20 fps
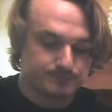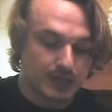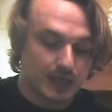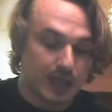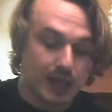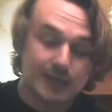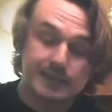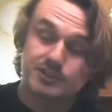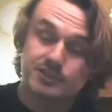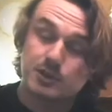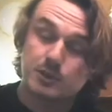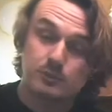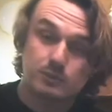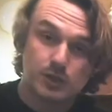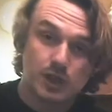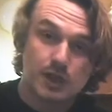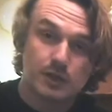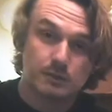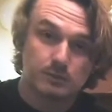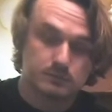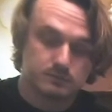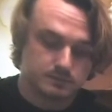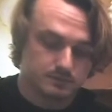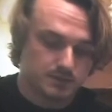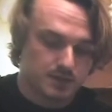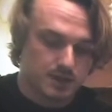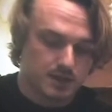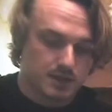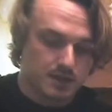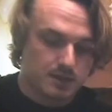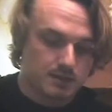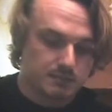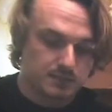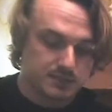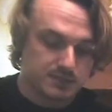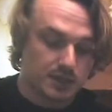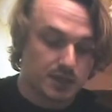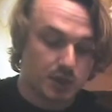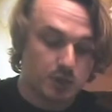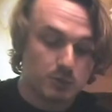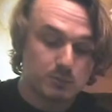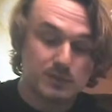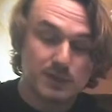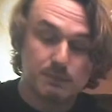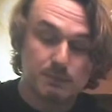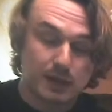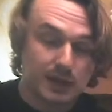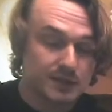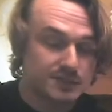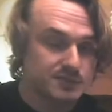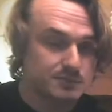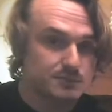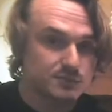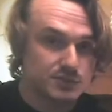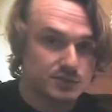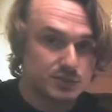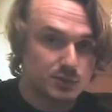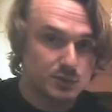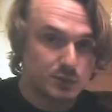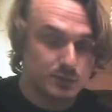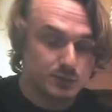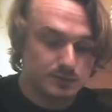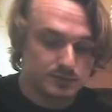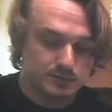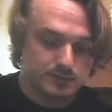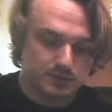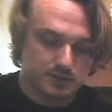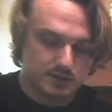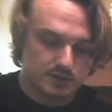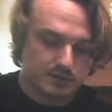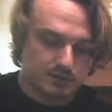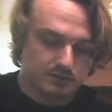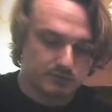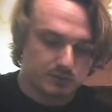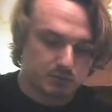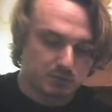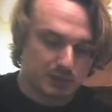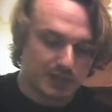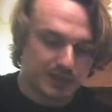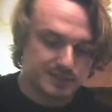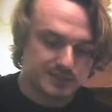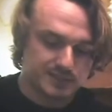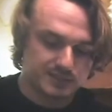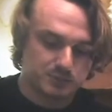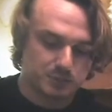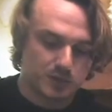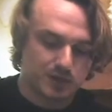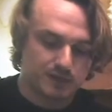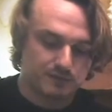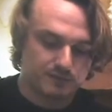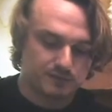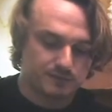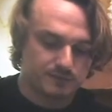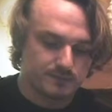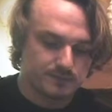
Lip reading: "I don't know, but I hope they buy some soon," replied his wife.